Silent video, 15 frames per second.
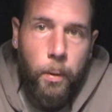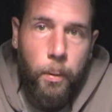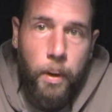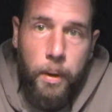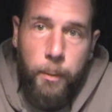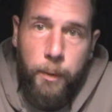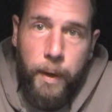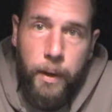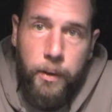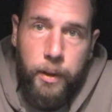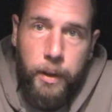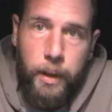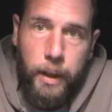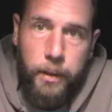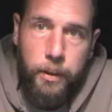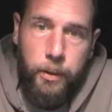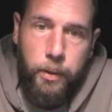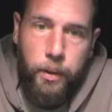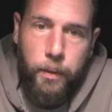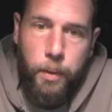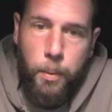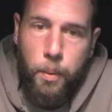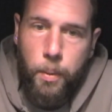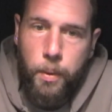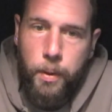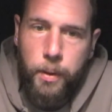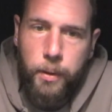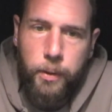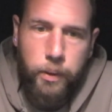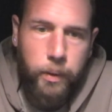Welcome fans and collectors of the
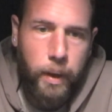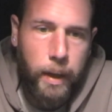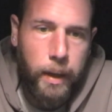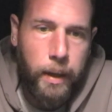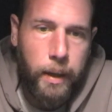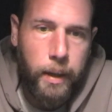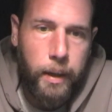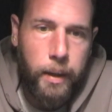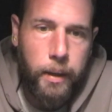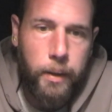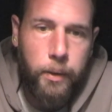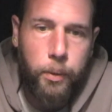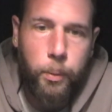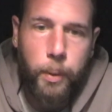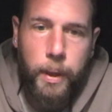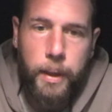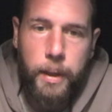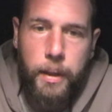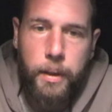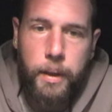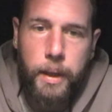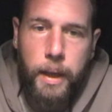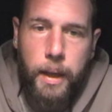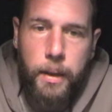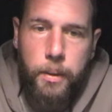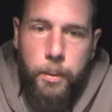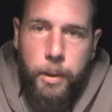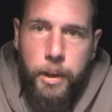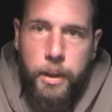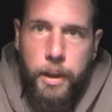wars. It's Whit here
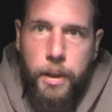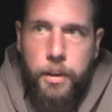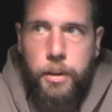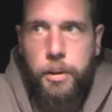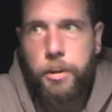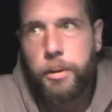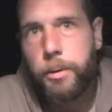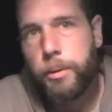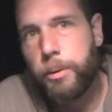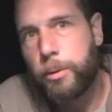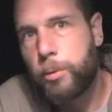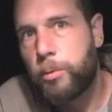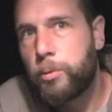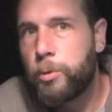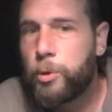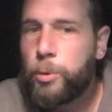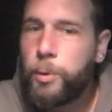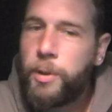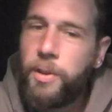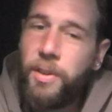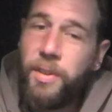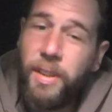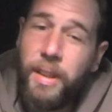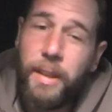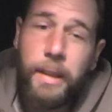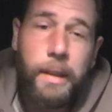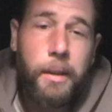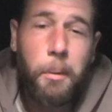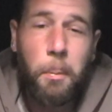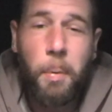again with another critique
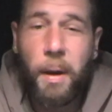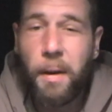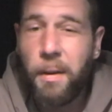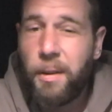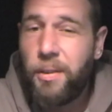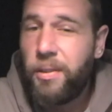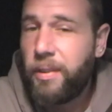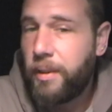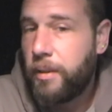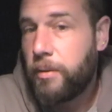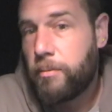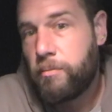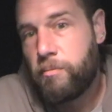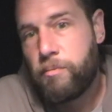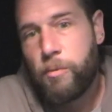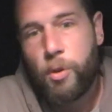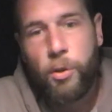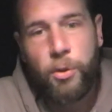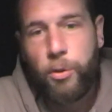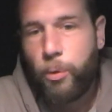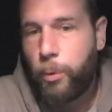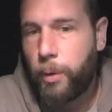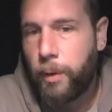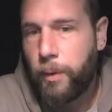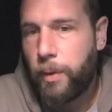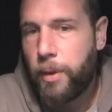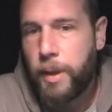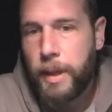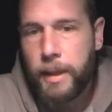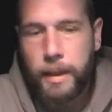comparison sort of
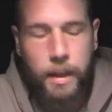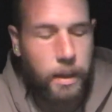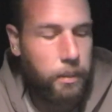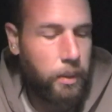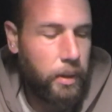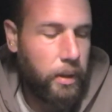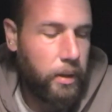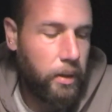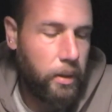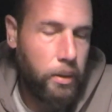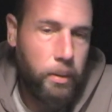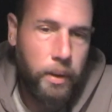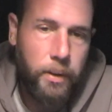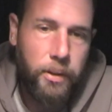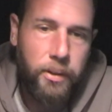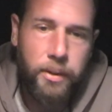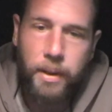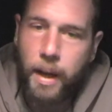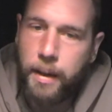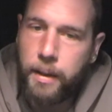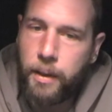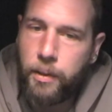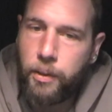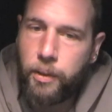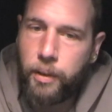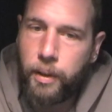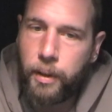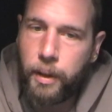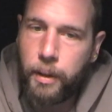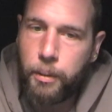thing that I'm going to do. It's not
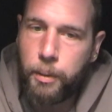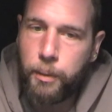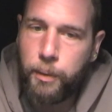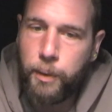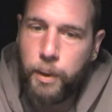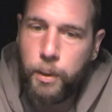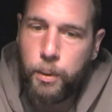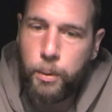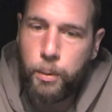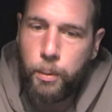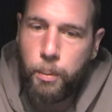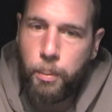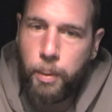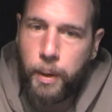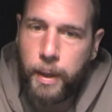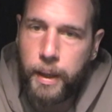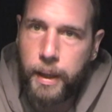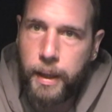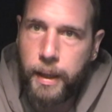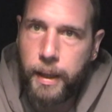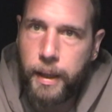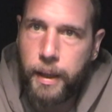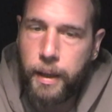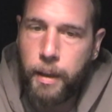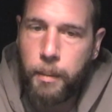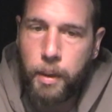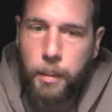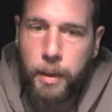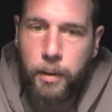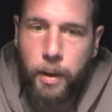necessarily a review, but I am
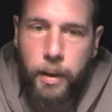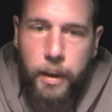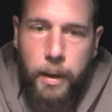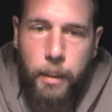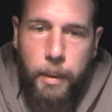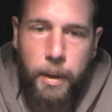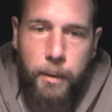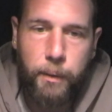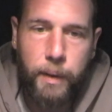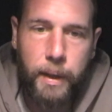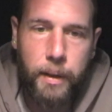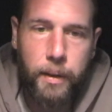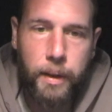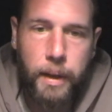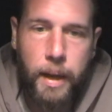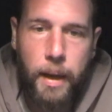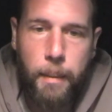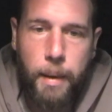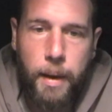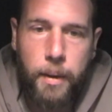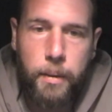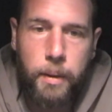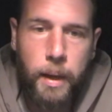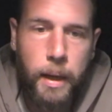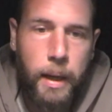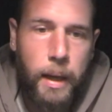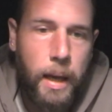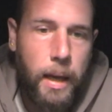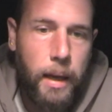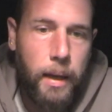going to be talking about a figure that came out.
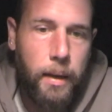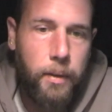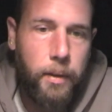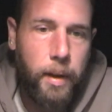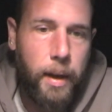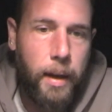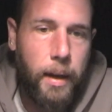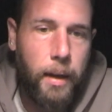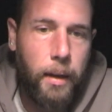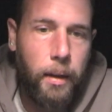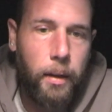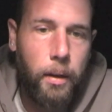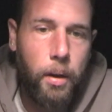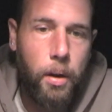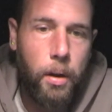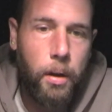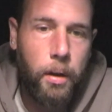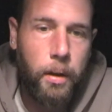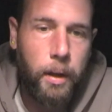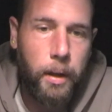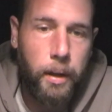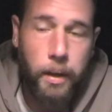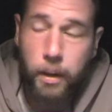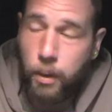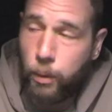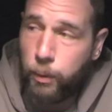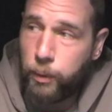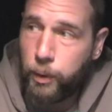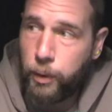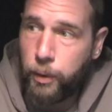It's a long
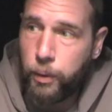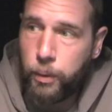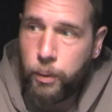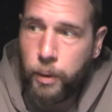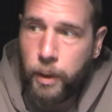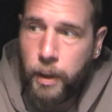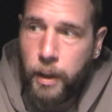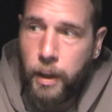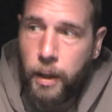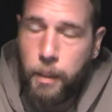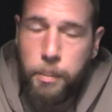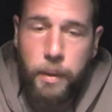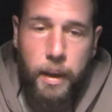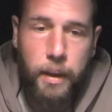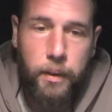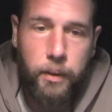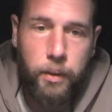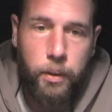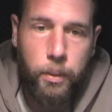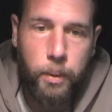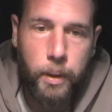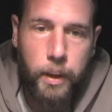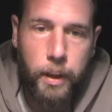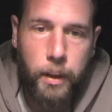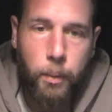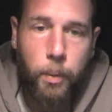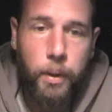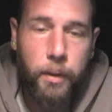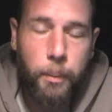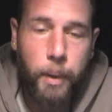overdue update to
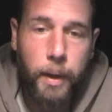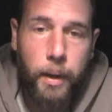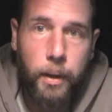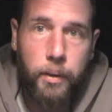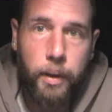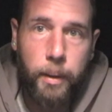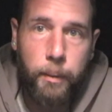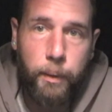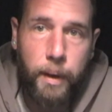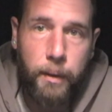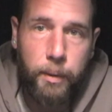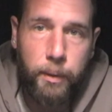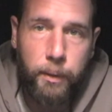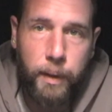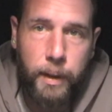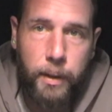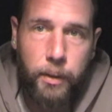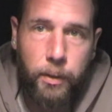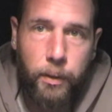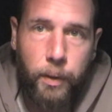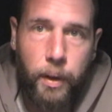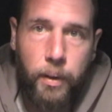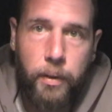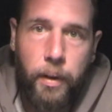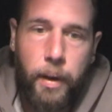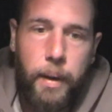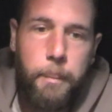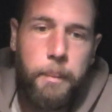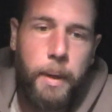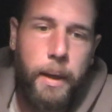one of my all-time favorite figures of all
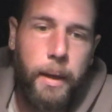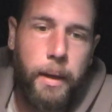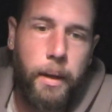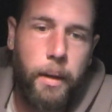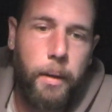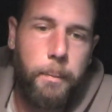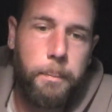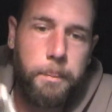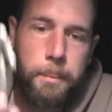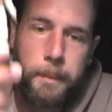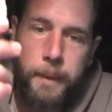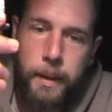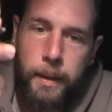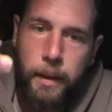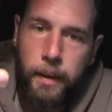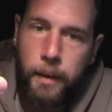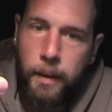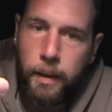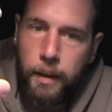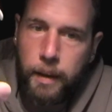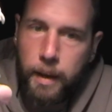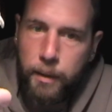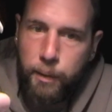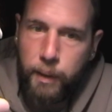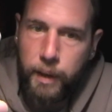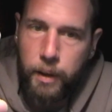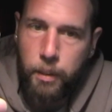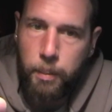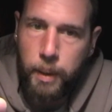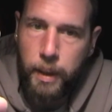time. That
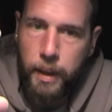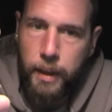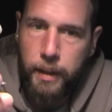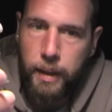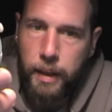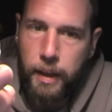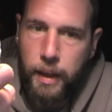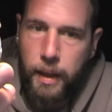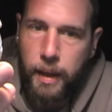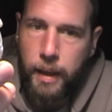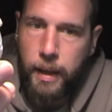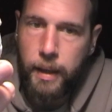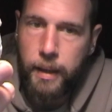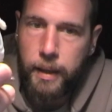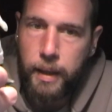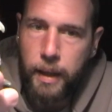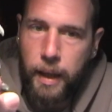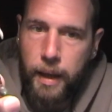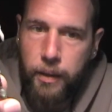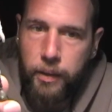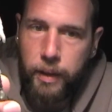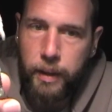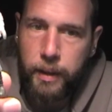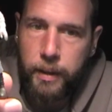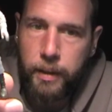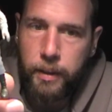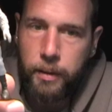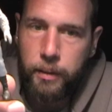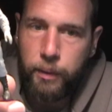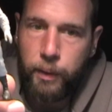figure being the classic
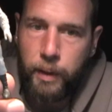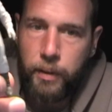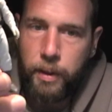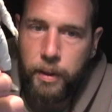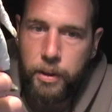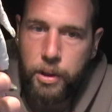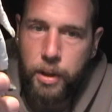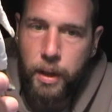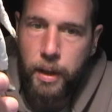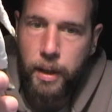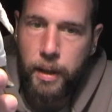vintage